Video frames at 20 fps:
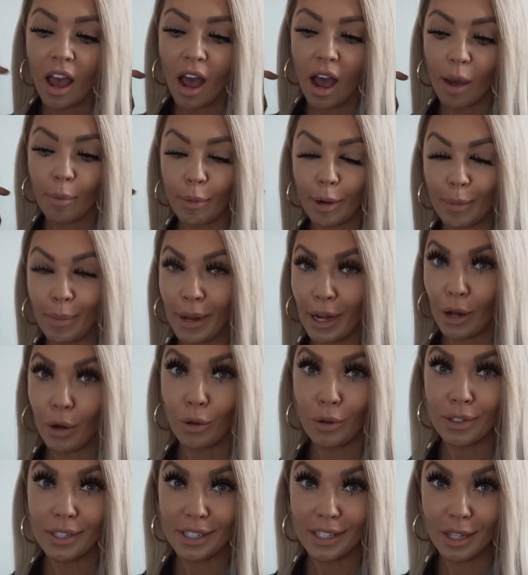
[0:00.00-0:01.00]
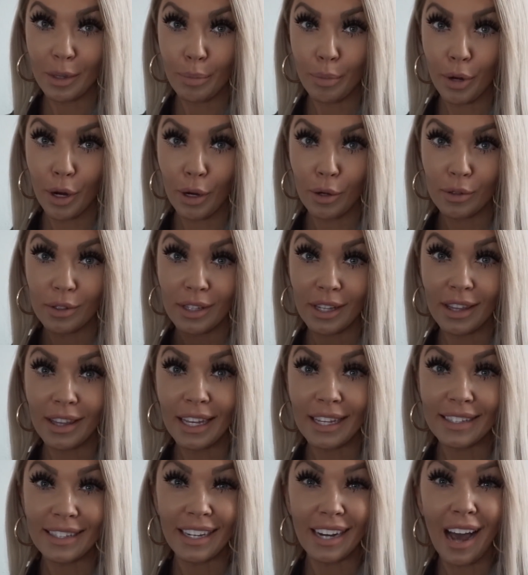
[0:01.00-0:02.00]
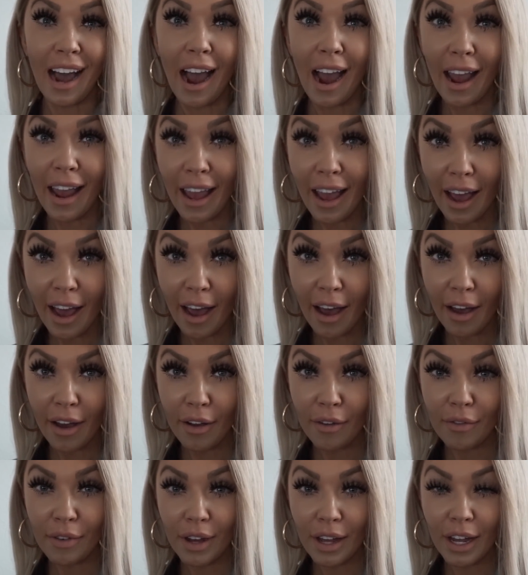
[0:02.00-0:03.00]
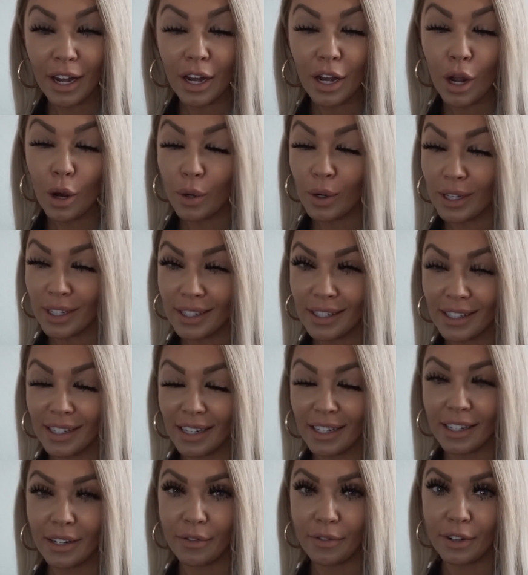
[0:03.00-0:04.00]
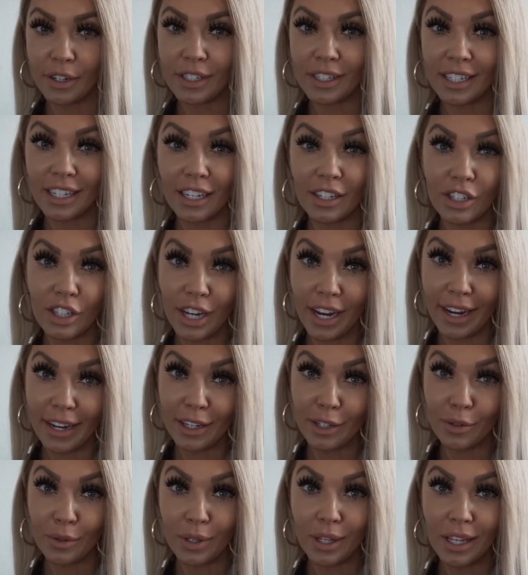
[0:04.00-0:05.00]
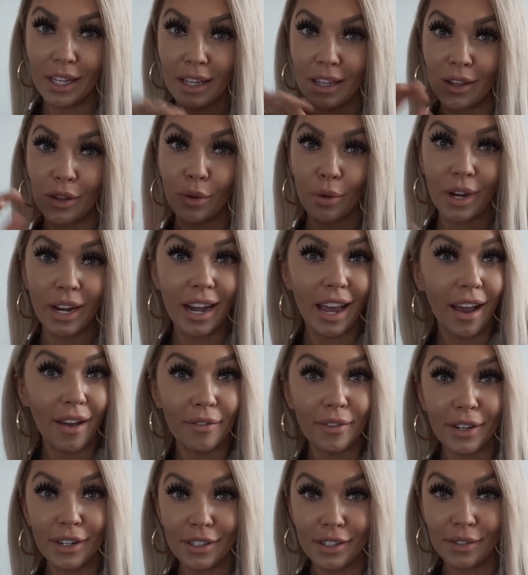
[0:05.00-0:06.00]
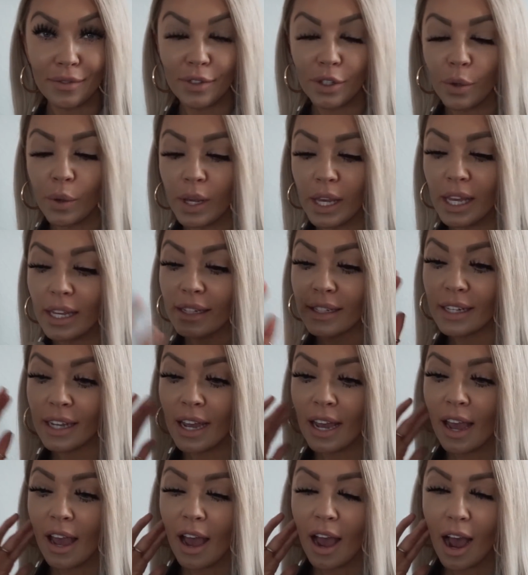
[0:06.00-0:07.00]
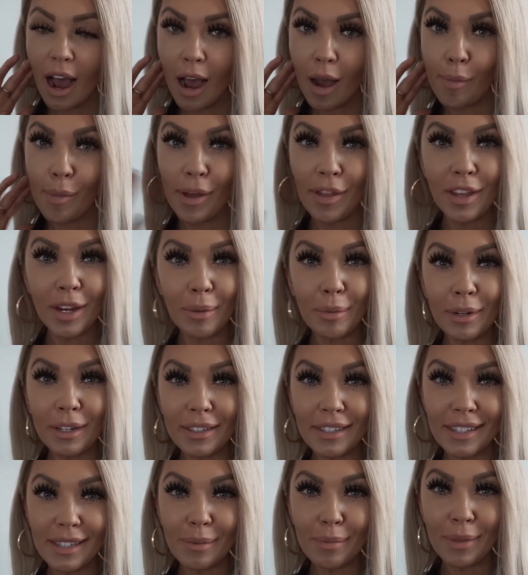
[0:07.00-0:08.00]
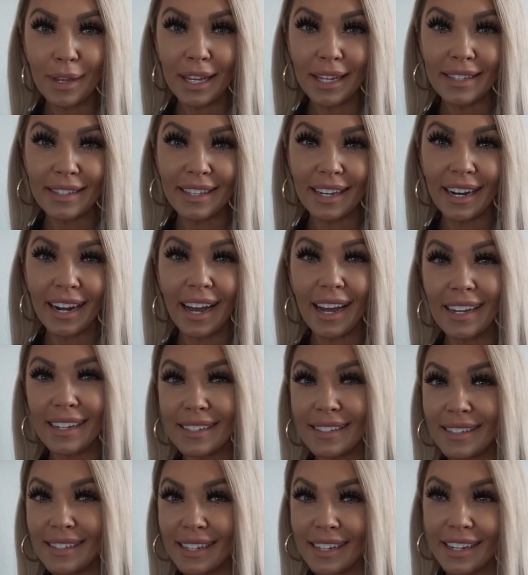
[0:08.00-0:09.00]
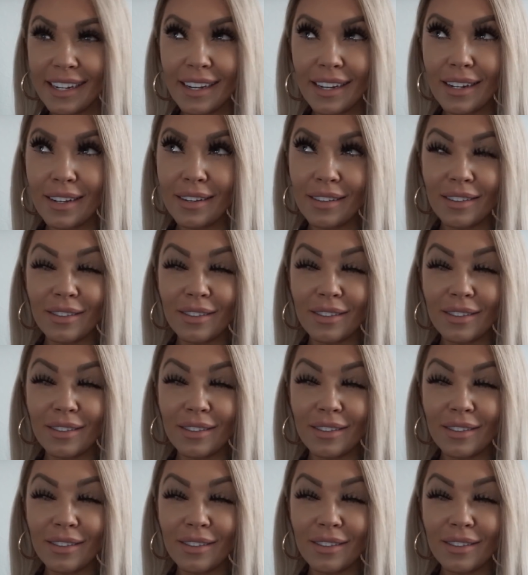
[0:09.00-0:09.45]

but I made a whole list of the pros, the things that I have noticed a difference and a change within 3.5 years of doing it. And then I'm gonna list some things that I didn't